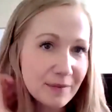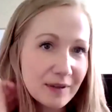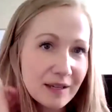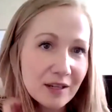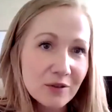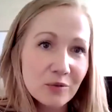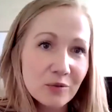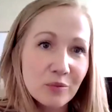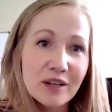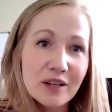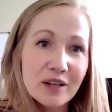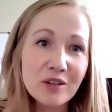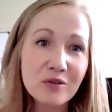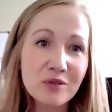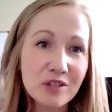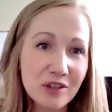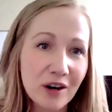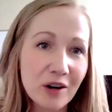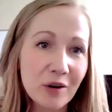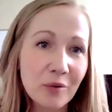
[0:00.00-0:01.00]
be when you
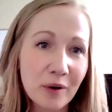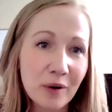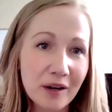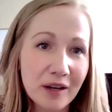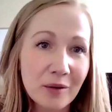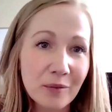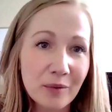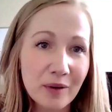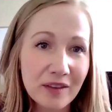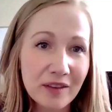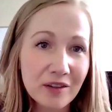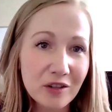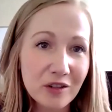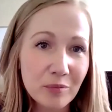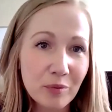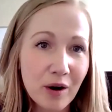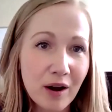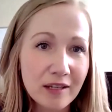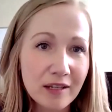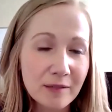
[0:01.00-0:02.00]
start working with a new
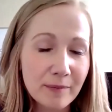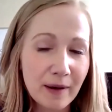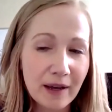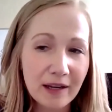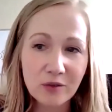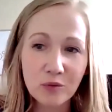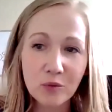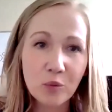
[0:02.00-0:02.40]
prospect.